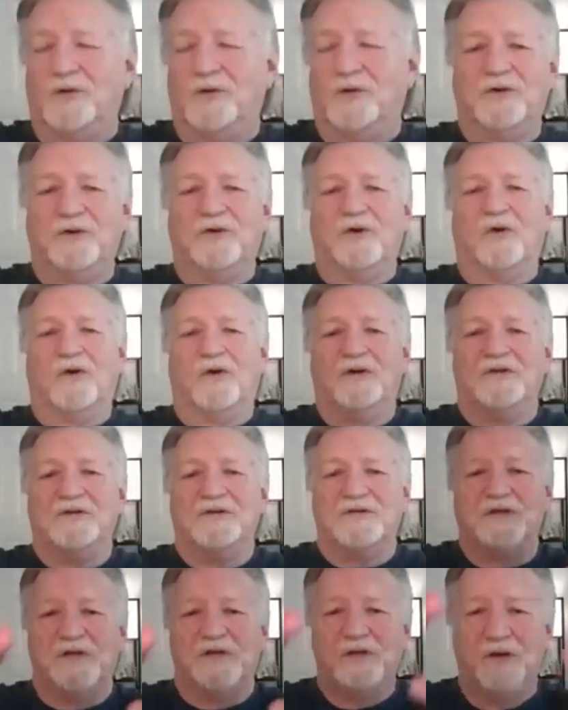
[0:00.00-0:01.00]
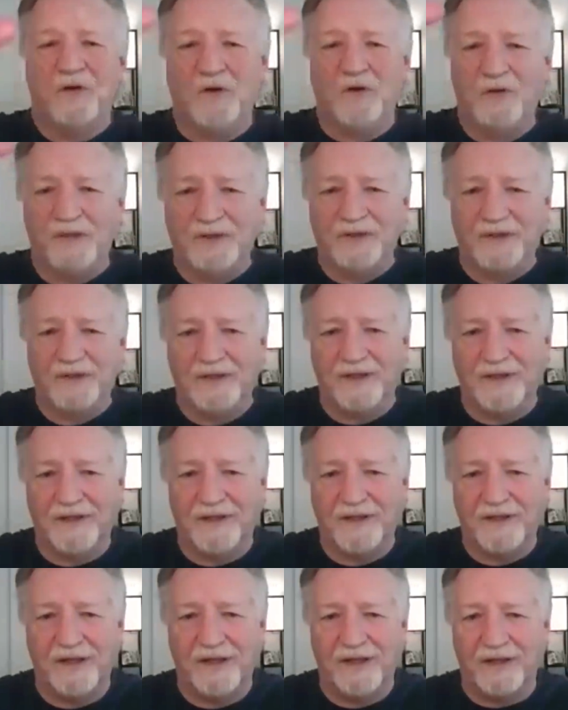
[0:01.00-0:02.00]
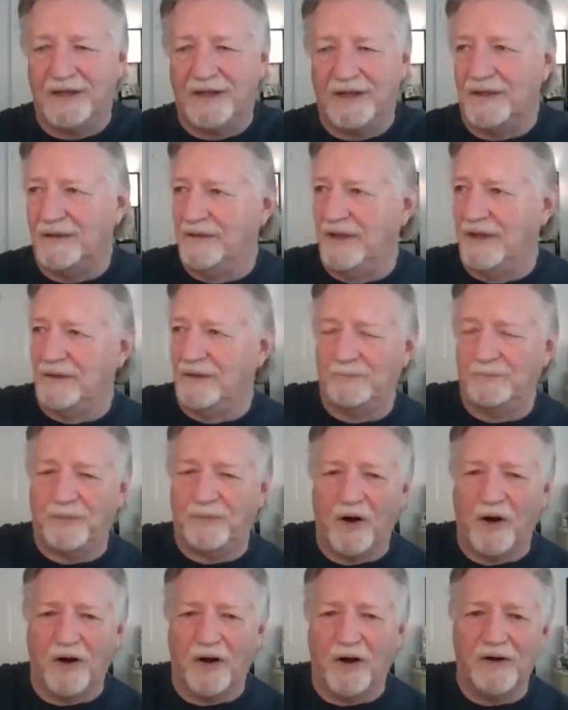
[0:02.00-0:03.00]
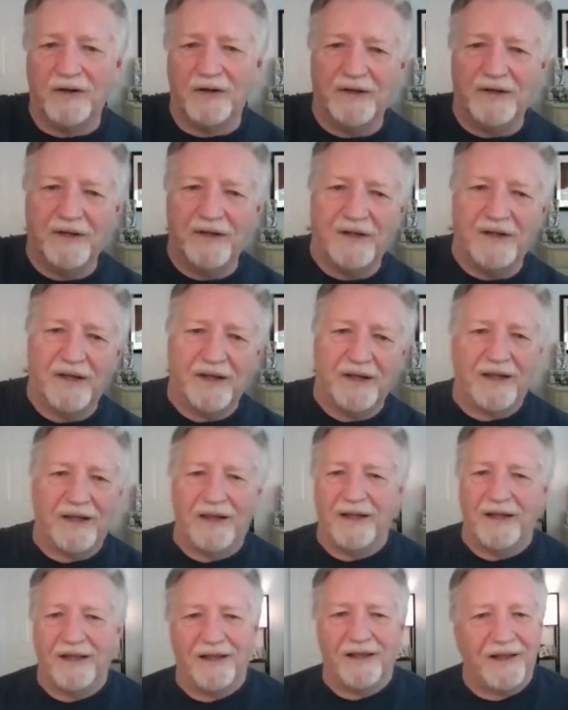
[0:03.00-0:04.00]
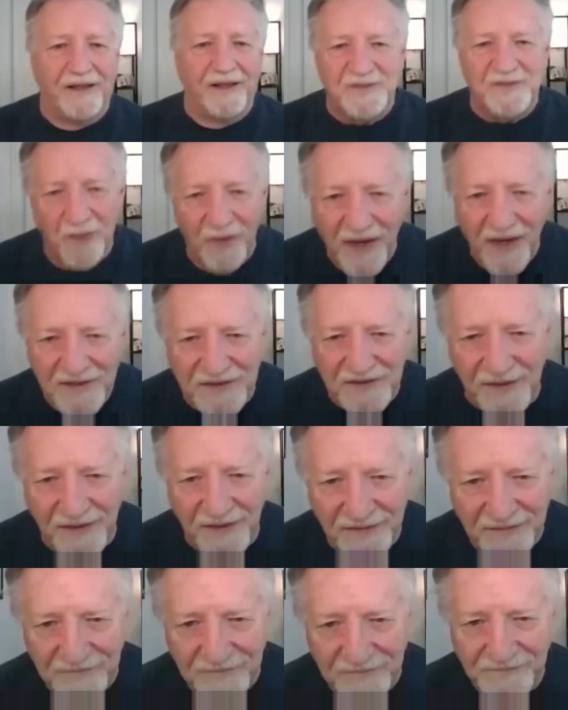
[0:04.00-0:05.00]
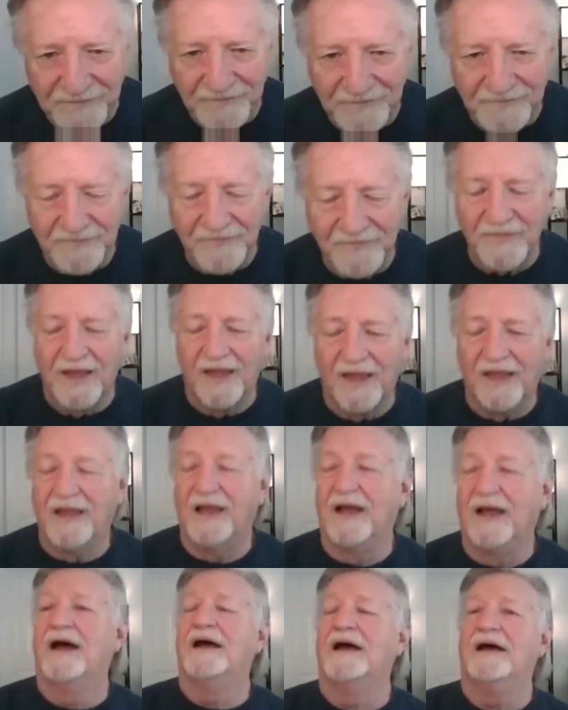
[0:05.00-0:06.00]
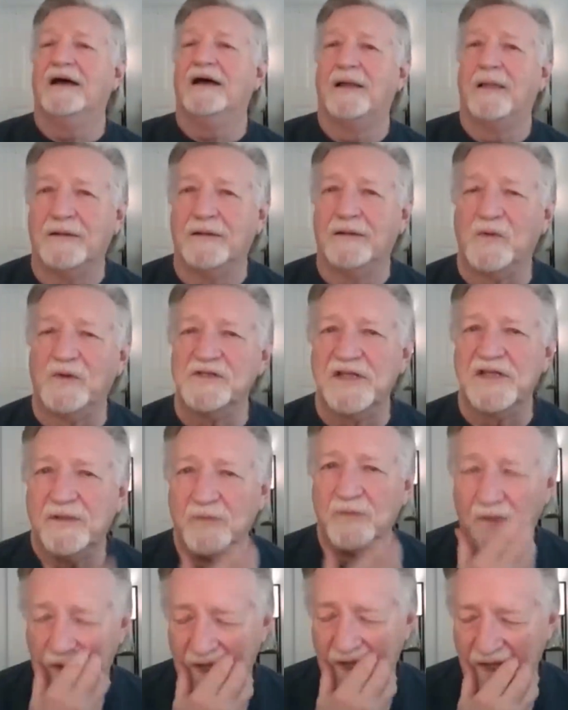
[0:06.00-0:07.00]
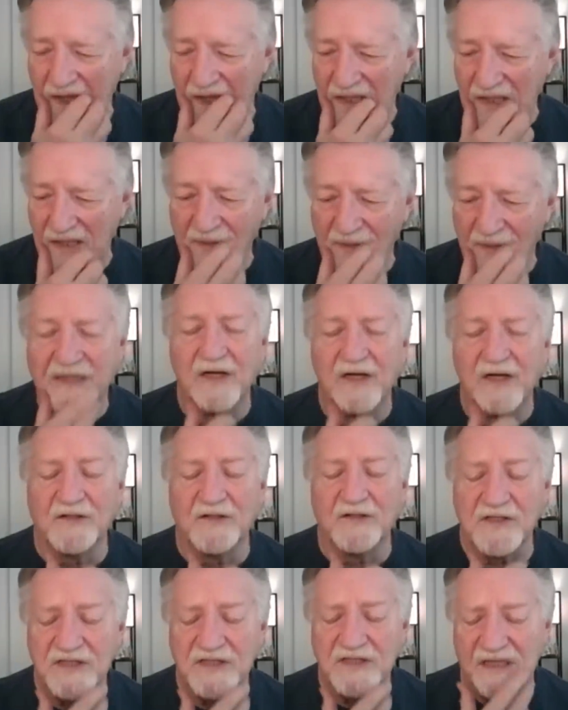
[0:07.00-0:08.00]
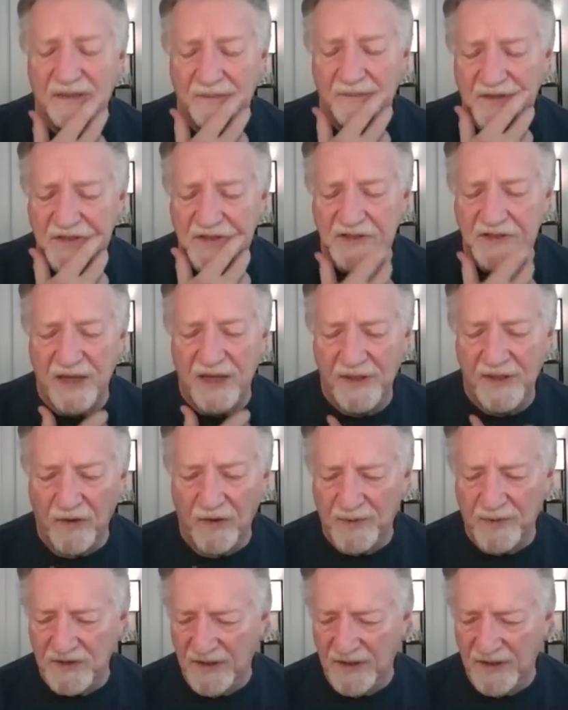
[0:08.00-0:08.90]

you know, and and, and, a, and a bar, and it's crazy. Uh, there's one scene. Uh, my character's name is J.B. Cripps. Uh